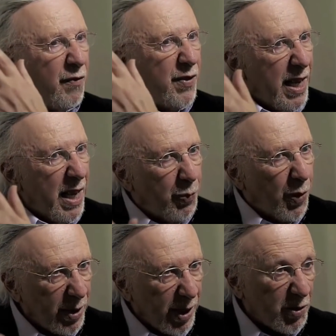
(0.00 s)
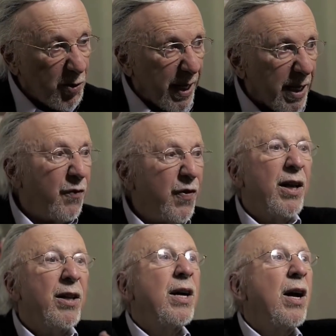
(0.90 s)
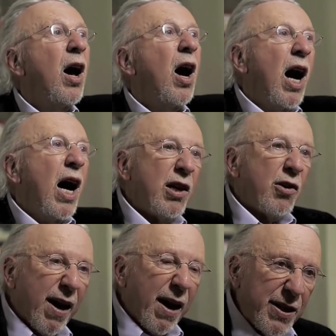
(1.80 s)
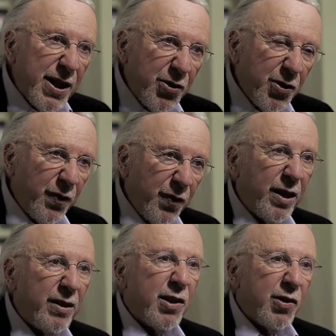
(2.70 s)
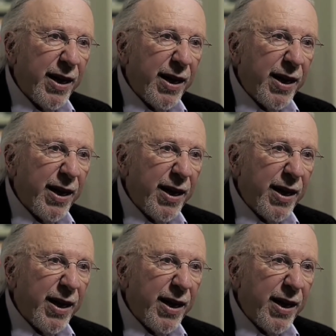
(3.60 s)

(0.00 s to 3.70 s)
of the input electromagnetic field on the gravitational field it